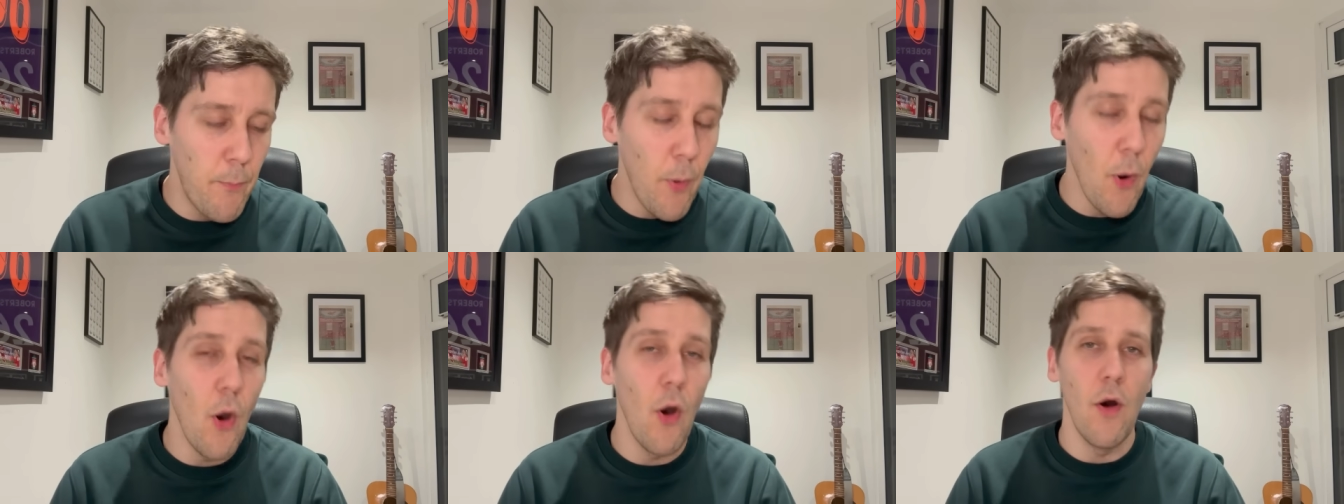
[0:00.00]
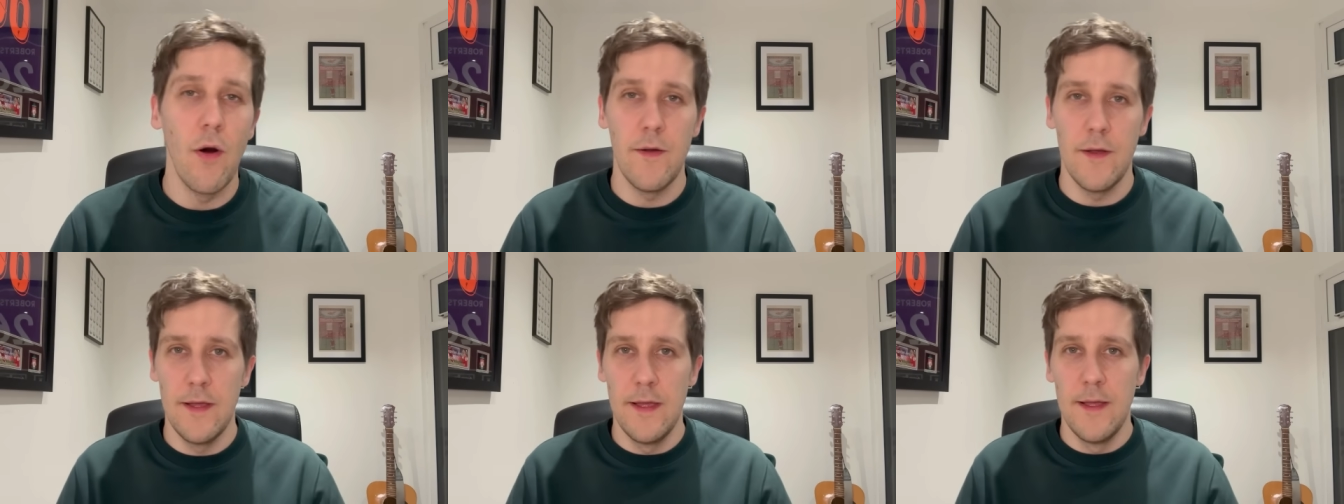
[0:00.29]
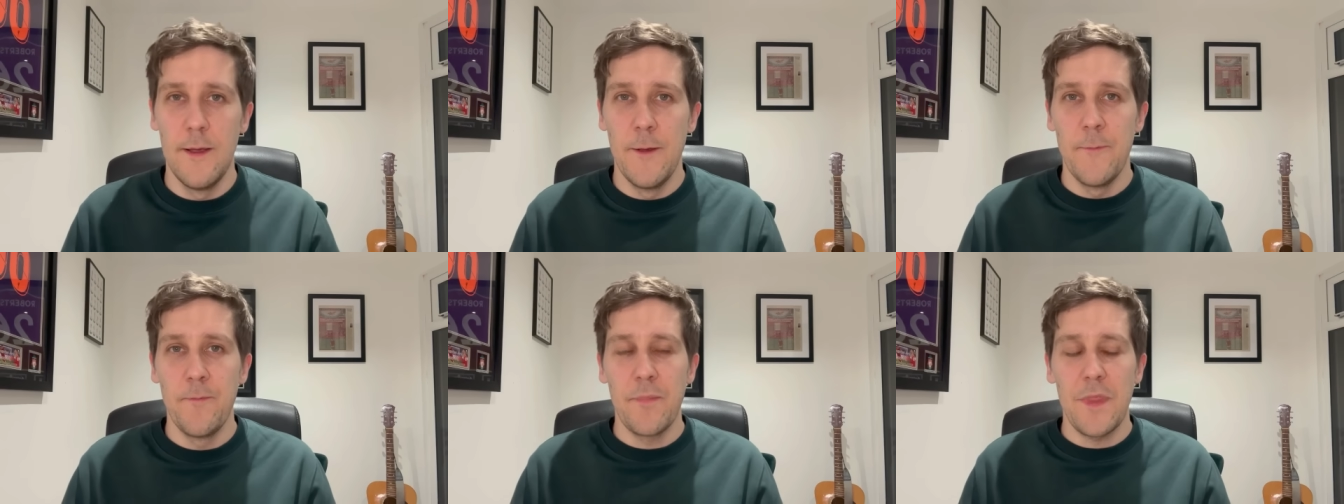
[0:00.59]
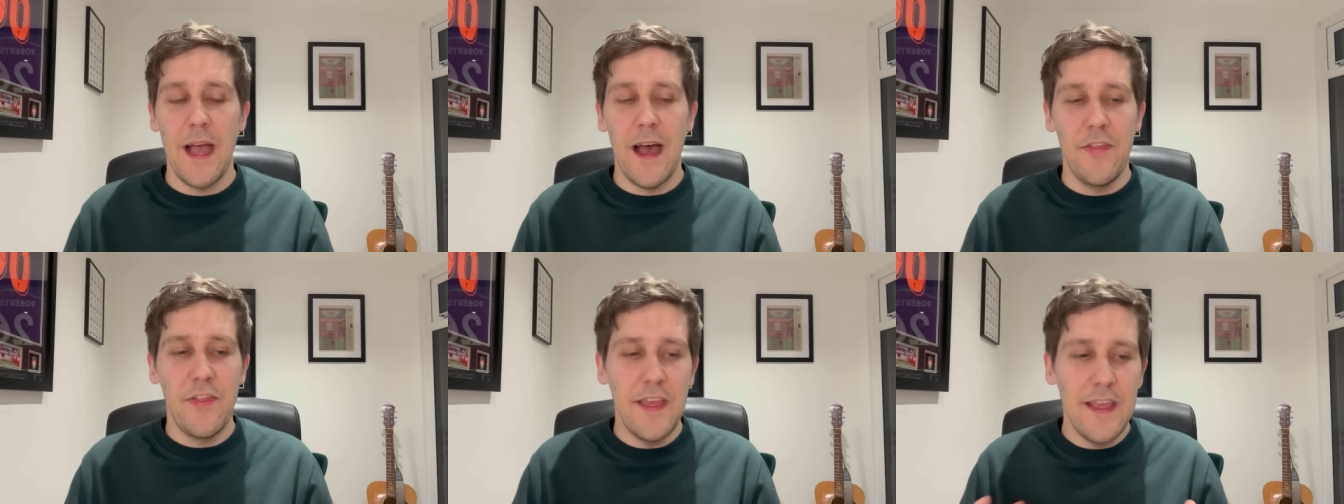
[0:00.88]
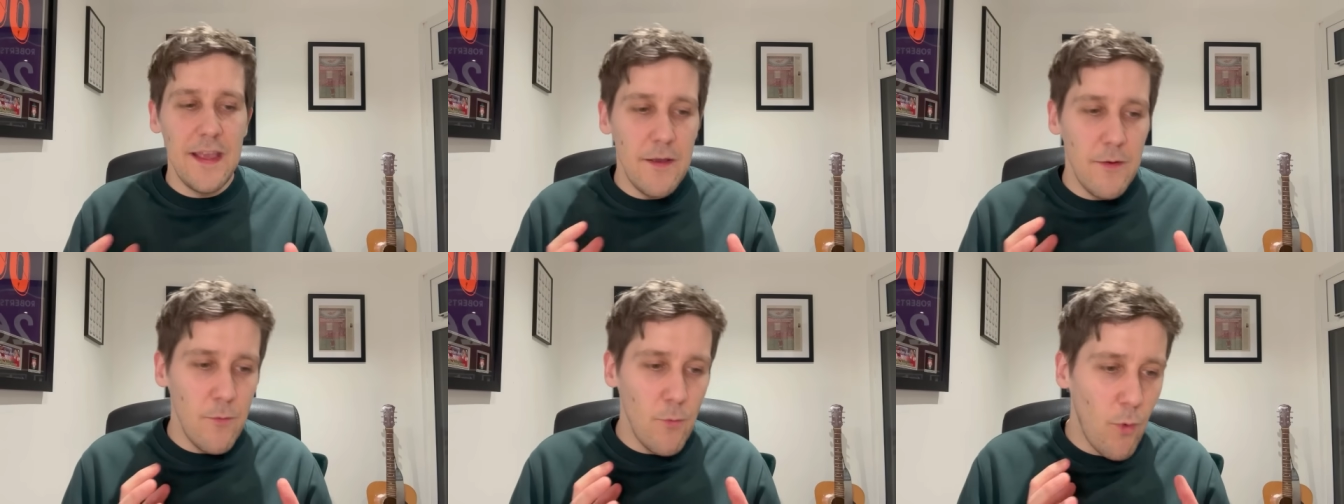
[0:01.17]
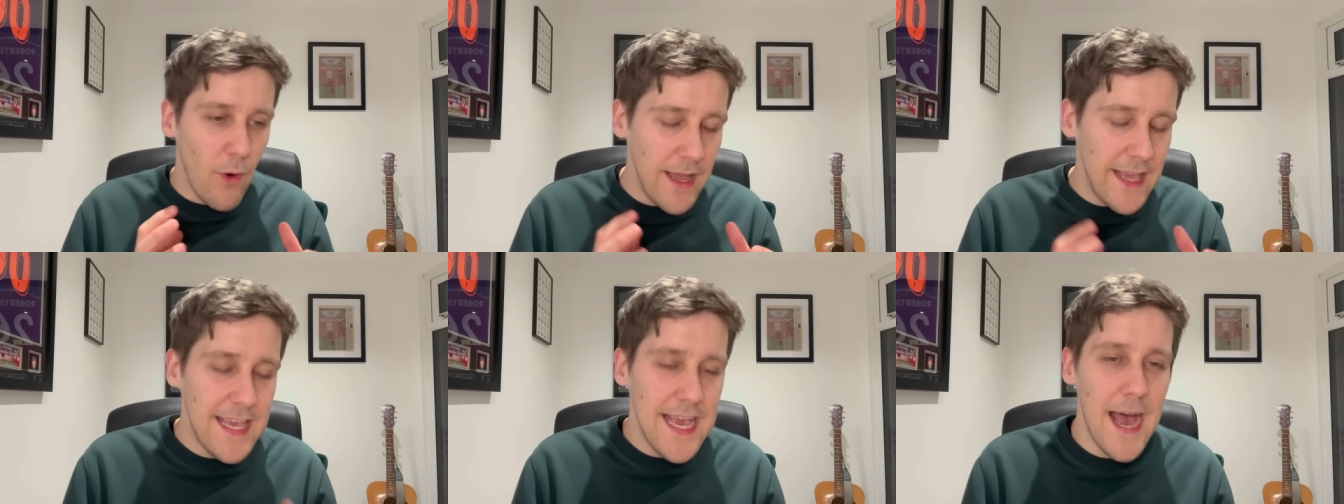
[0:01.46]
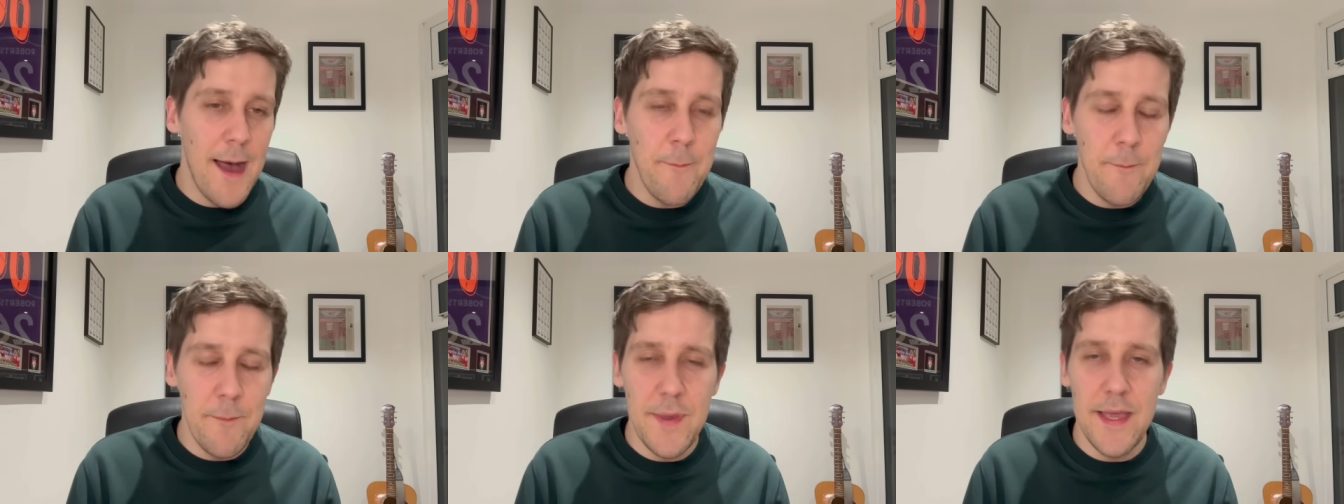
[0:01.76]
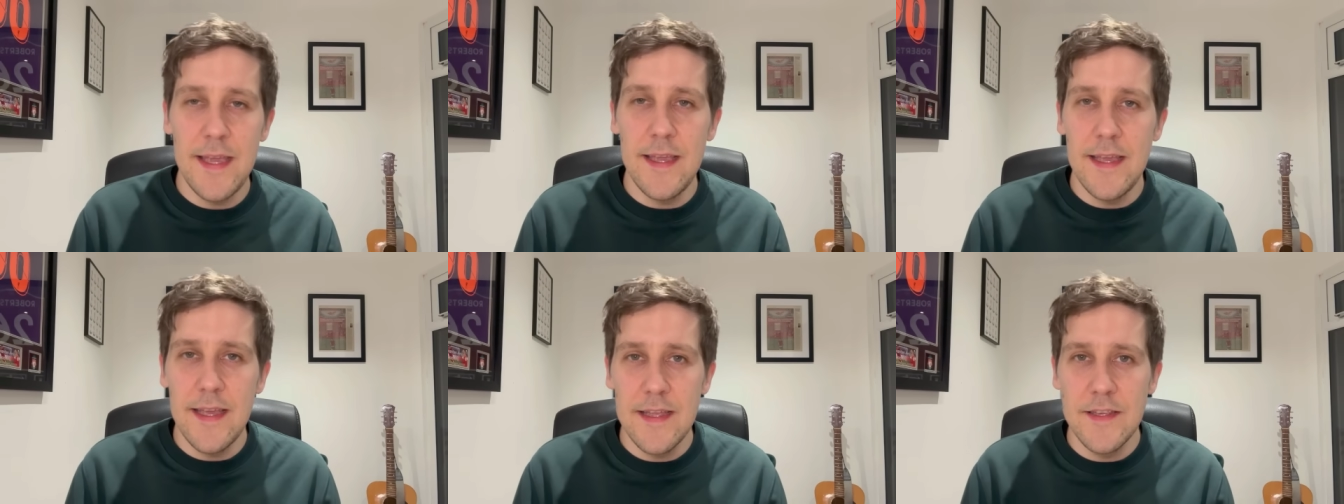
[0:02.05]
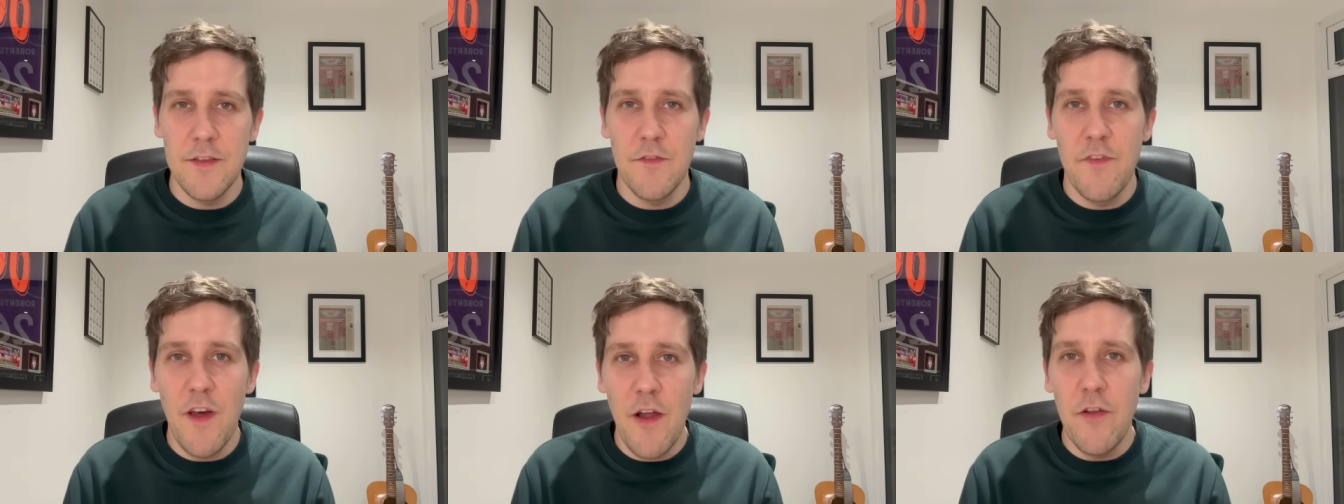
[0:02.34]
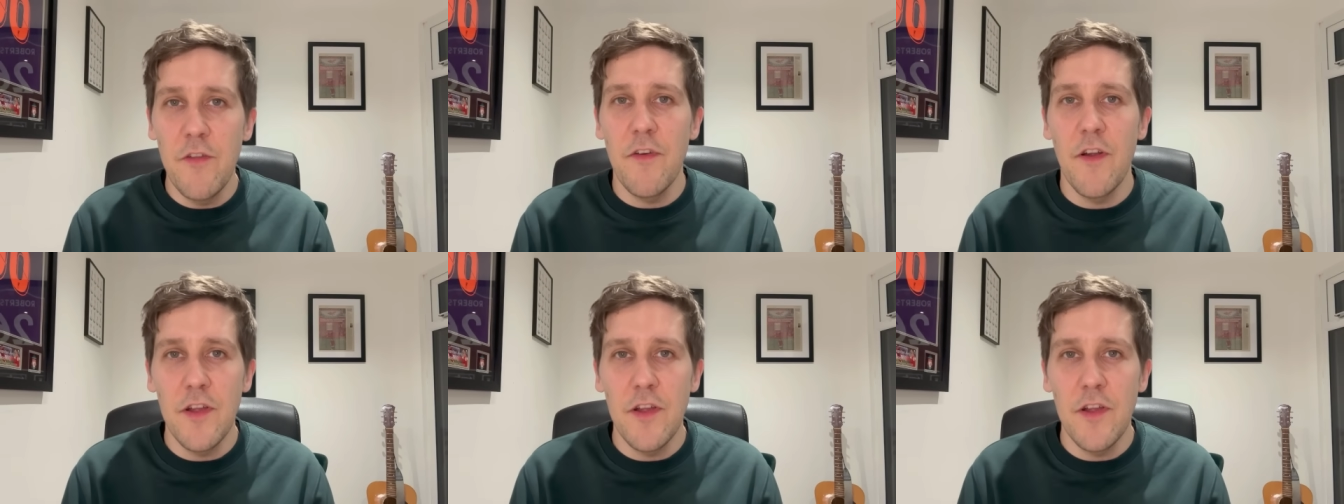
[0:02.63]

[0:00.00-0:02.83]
But I think what he can be is a very,